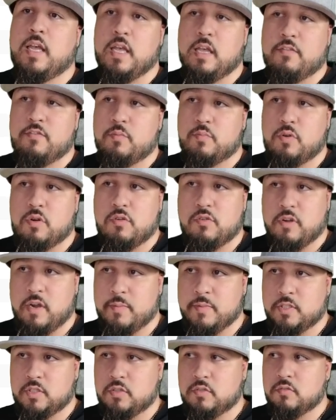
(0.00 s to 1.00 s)
program
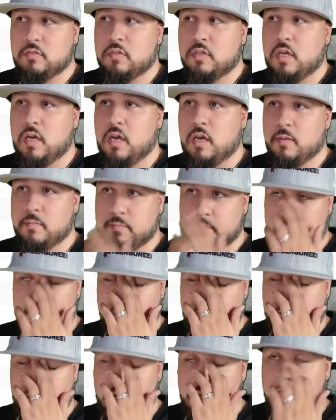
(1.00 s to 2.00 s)
it to.
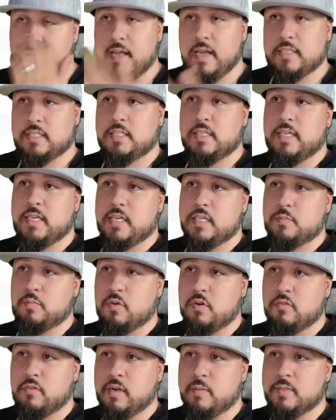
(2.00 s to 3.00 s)
Well, actually, it is
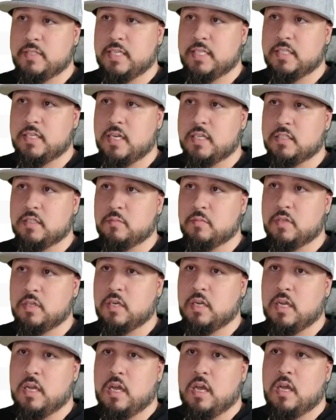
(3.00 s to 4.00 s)
programmed. It says customer.
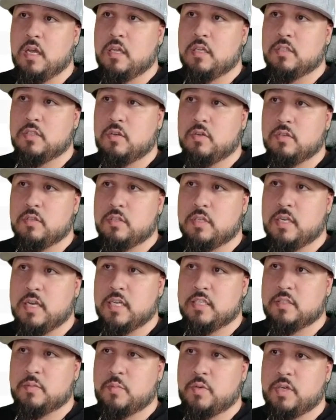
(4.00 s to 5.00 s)
So the
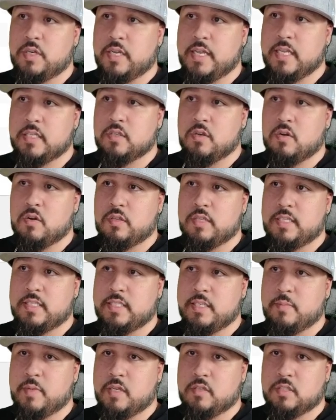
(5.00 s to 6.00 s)
customer gets all these
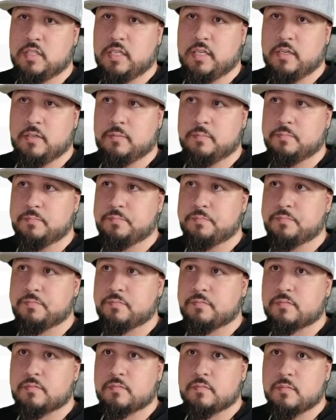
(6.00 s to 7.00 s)
emails here.
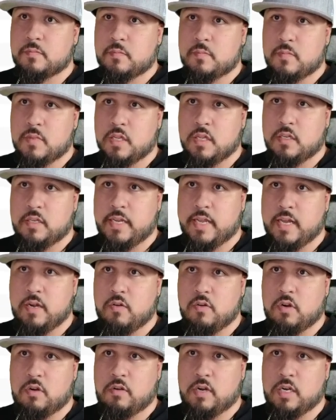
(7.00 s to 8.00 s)
They get
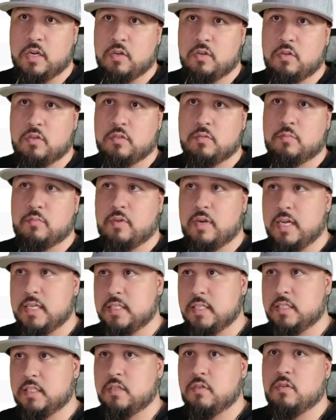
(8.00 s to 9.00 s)
order on hold,
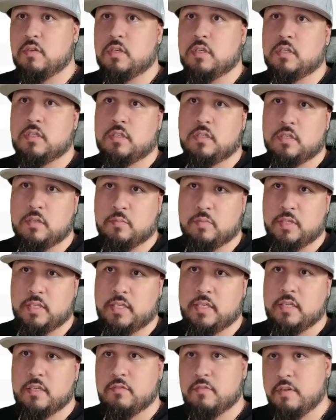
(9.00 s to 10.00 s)
processing order,
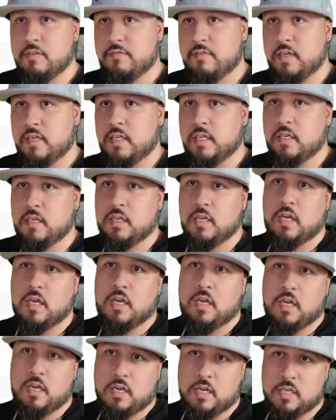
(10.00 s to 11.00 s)
completed, refunded,
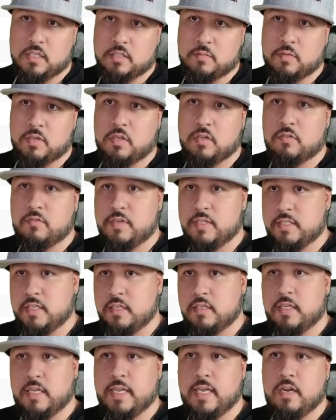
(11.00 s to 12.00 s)
customer note, reset.
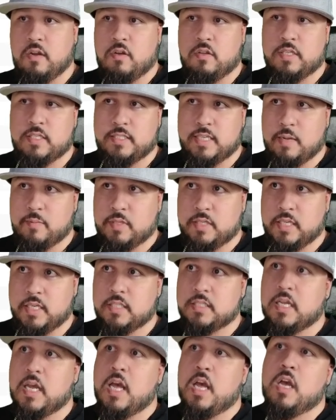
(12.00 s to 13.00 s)
They get all these type of things.
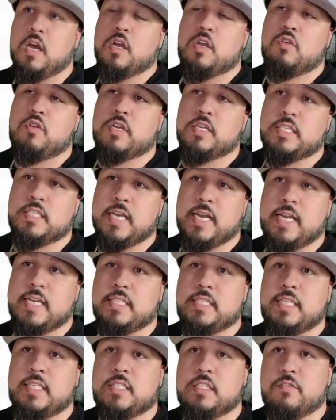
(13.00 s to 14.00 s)
You can change
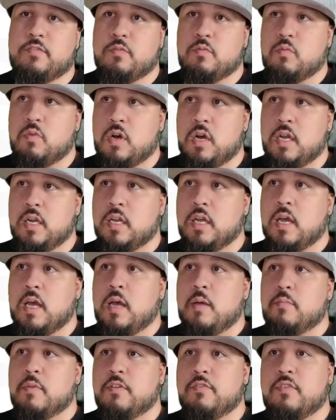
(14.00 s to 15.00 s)
these if you want,
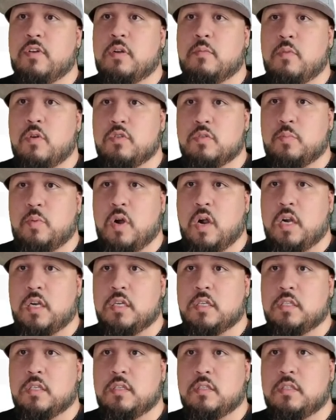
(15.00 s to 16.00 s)
but for the most part,
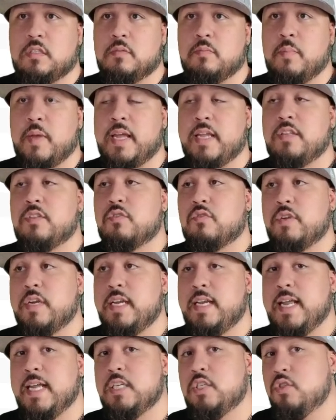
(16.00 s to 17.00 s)
the main three
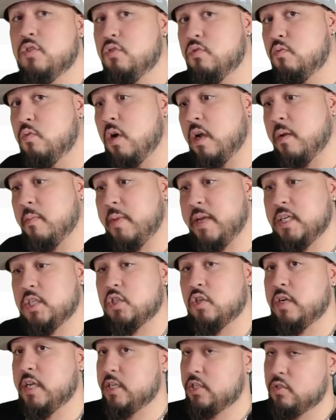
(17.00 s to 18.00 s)
that you want to make
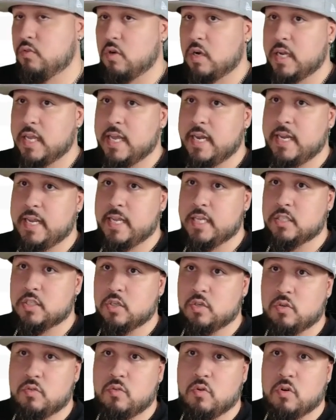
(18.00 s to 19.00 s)
sure that you are getting is a
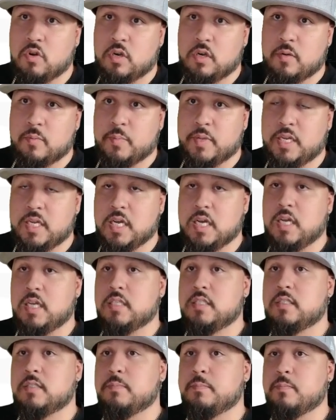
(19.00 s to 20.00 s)
new order,
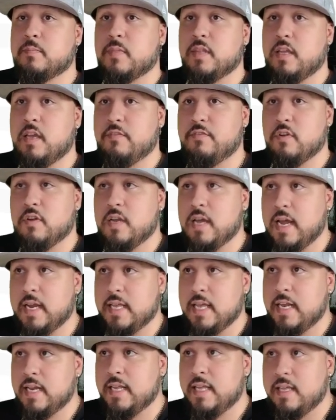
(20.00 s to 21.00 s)
because if you're not
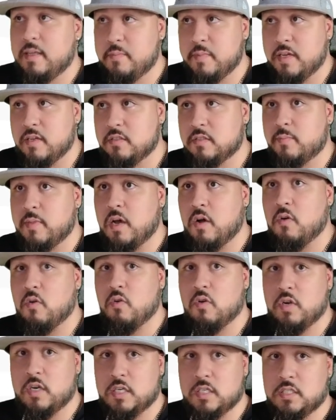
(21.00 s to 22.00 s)
getting emails about
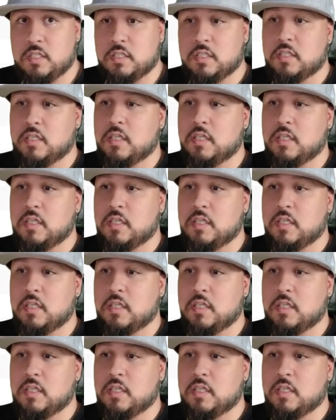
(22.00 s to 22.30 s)
orders,